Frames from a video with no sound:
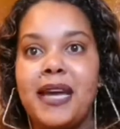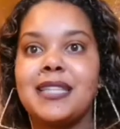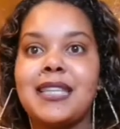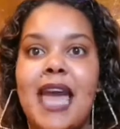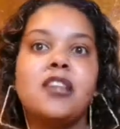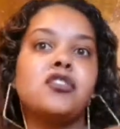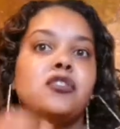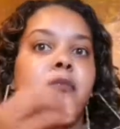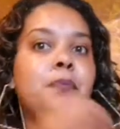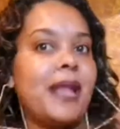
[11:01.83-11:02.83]
but it's
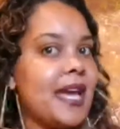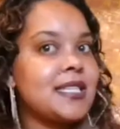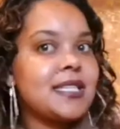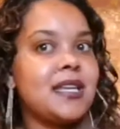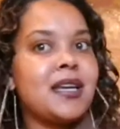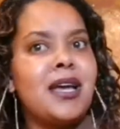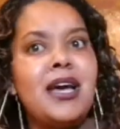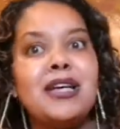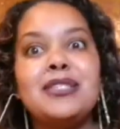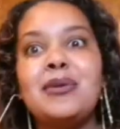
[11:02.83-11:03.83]
actual plastic.
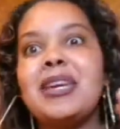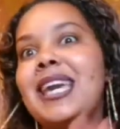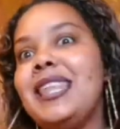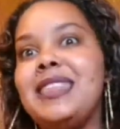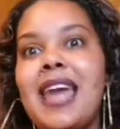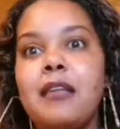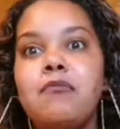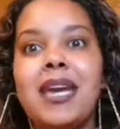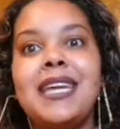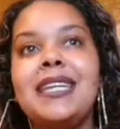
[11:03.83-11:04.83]
So get that,
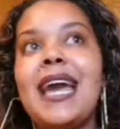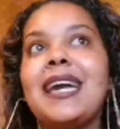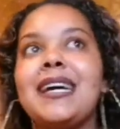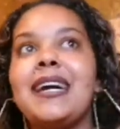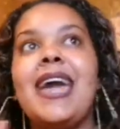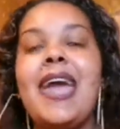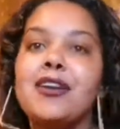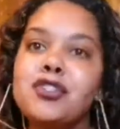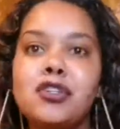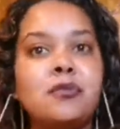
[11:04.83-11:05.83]
make it like an
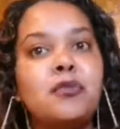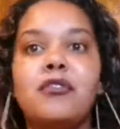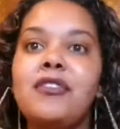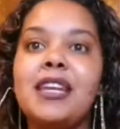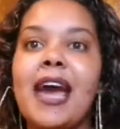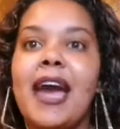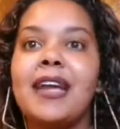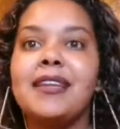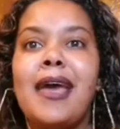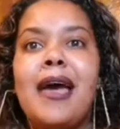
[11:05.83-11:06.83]
actual movie
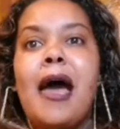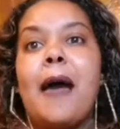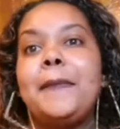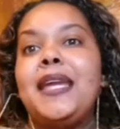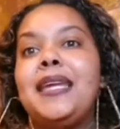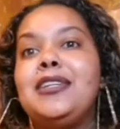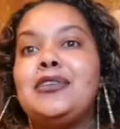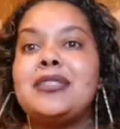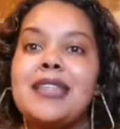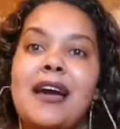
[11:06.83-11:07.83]
night. I mean,
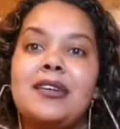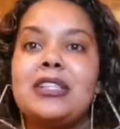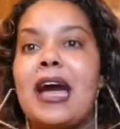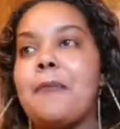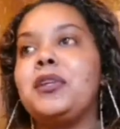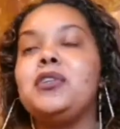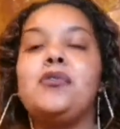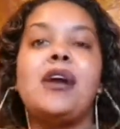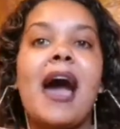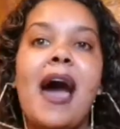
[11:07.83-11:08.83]
you snuggled up in
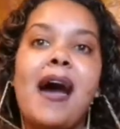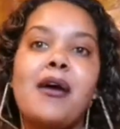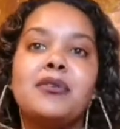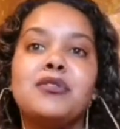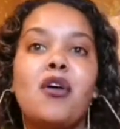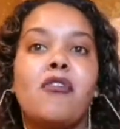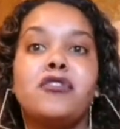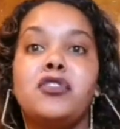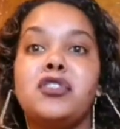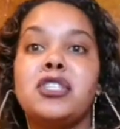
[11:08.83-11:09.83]
your gowns
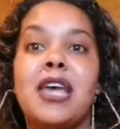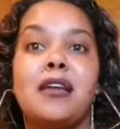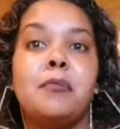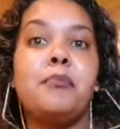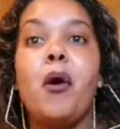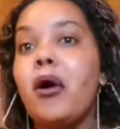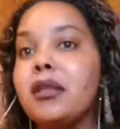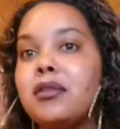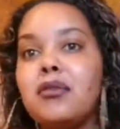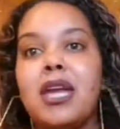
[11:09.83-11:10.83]
after you just had a
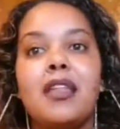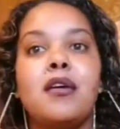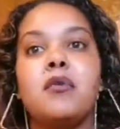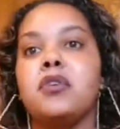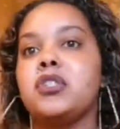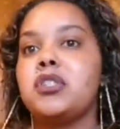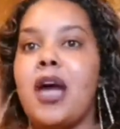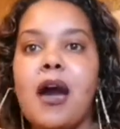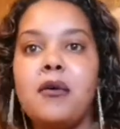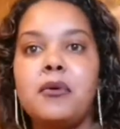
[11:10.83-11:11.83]
bath together or
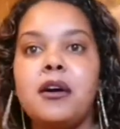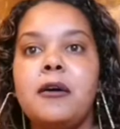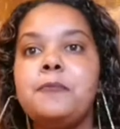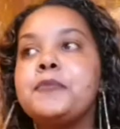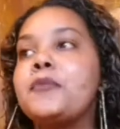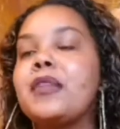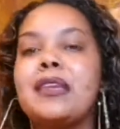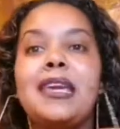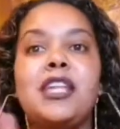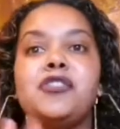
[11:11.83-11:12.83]
shower.
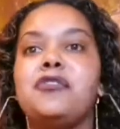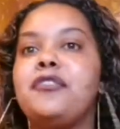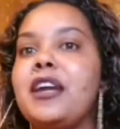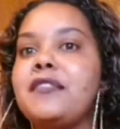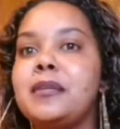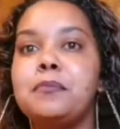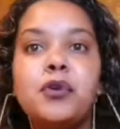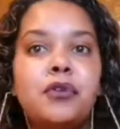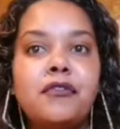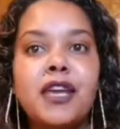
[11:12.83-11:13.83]
Get your favorite
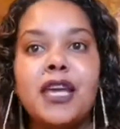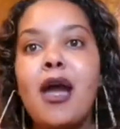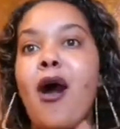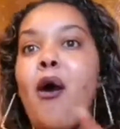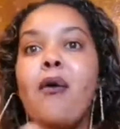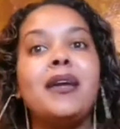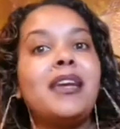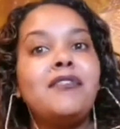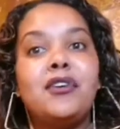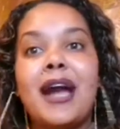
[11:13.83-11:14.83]
movie or
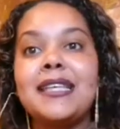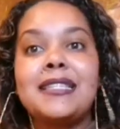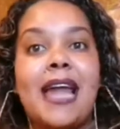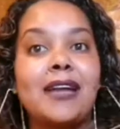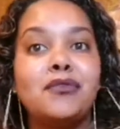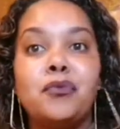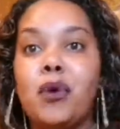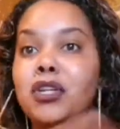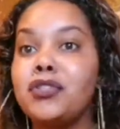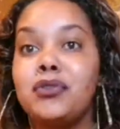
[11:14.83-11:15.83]
whatever you guys like to
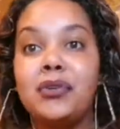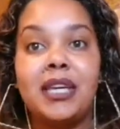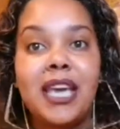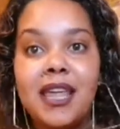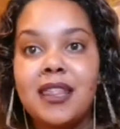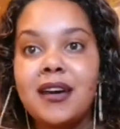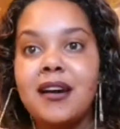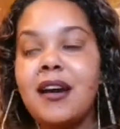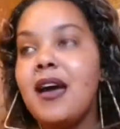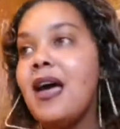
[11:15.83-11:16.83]
watch
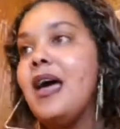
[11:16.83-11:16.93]
together.